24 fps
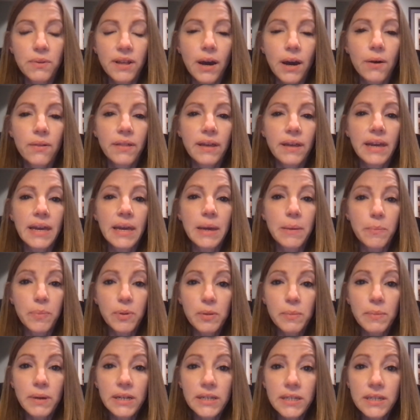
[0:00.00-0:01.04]
how they
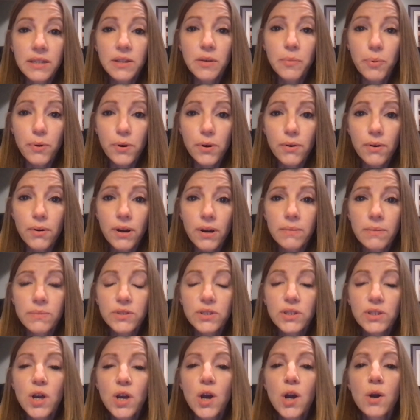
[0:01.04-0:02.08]
implemented the
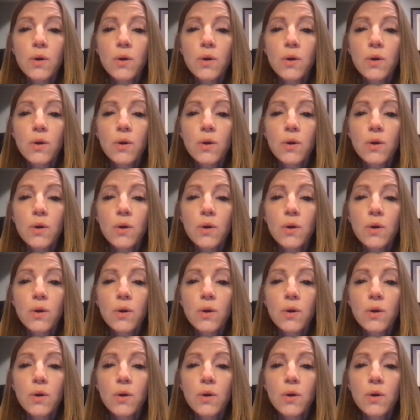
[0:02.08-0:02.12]
programs,